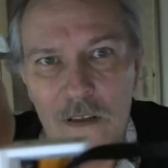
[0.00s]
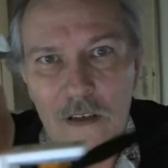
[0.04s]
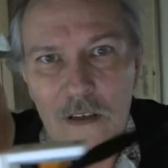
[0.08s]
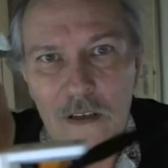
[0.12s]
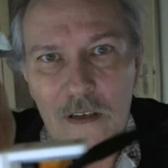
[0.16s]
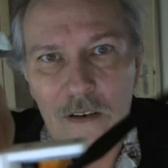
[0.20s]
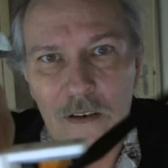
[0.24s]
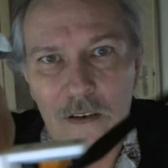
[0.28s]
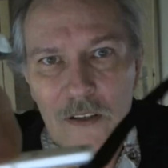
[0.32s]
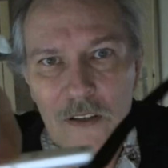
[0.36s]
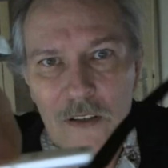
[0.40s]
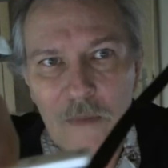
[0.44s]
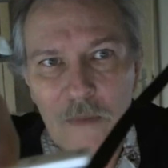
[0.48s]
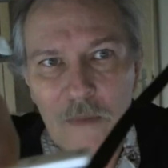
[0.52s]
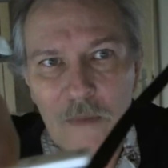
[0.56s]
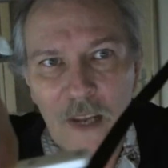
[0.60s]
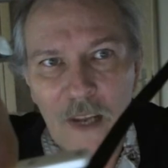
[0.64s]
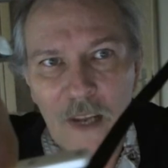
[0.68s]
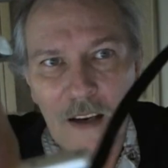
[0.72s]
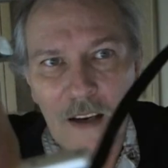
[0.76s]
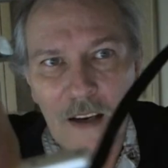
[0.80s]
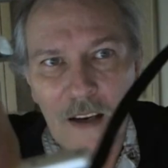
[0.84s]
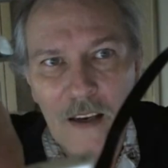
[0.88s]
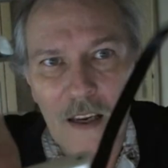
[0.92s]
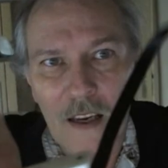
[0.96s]
here's the
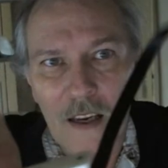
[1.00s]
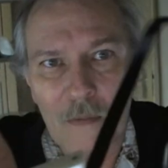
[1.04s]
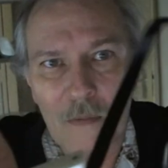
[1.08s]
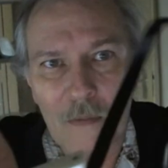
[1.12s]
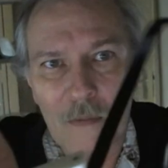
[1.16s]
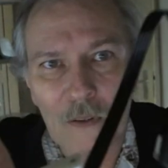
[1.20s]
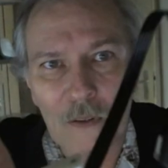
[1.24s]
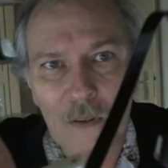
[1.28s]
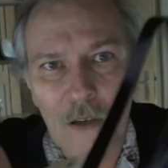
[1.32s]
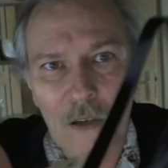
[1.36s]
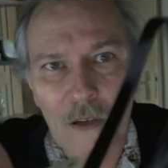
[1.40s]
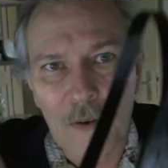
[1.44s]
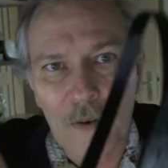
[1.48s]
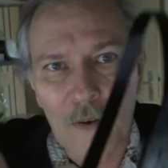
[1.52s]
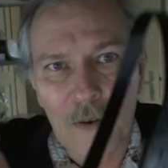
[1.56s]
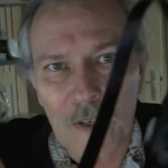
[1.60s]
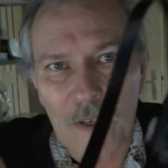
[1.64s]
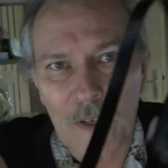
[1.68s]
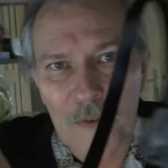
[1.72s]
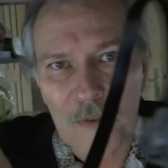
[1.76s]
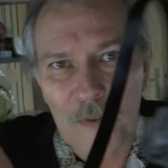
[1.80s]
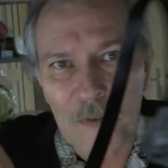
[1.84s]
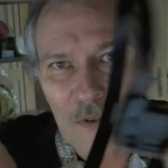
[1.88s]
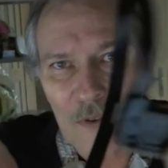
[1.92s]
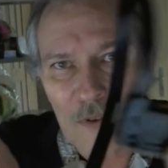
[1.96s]
black cable going
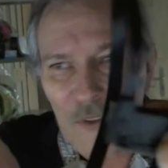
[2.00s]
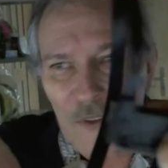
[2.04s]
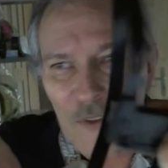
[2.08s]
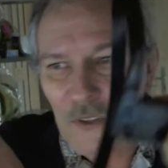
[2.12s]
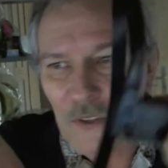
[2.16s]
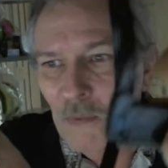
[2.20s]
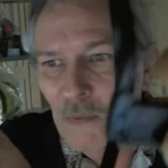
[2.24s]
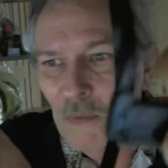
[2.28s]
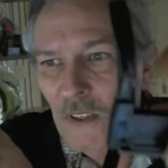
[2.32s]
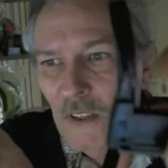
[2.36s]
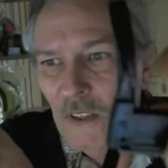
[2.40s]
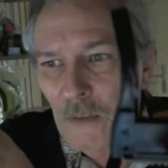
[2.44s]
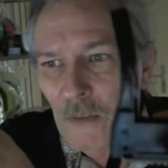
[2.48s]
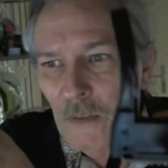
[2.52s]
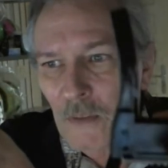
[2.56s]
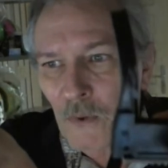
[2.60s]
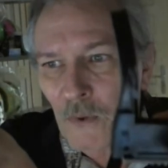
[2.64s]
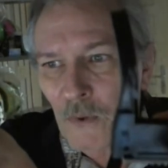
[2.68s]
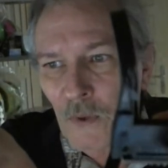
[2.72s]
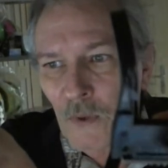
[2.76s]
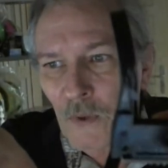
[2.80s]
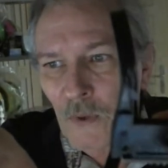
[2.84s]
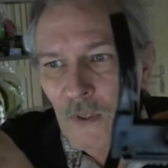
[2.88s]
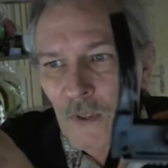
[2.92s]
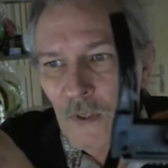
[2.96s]
up to the splitter
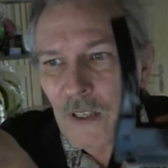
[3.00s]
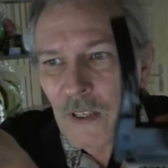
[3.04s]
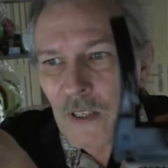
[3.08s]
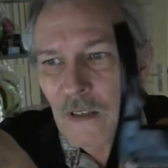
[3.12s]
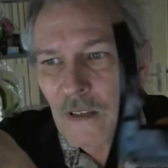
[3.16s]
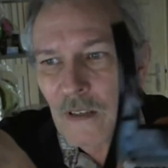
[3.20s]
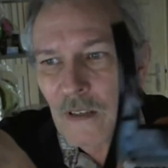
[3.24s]
board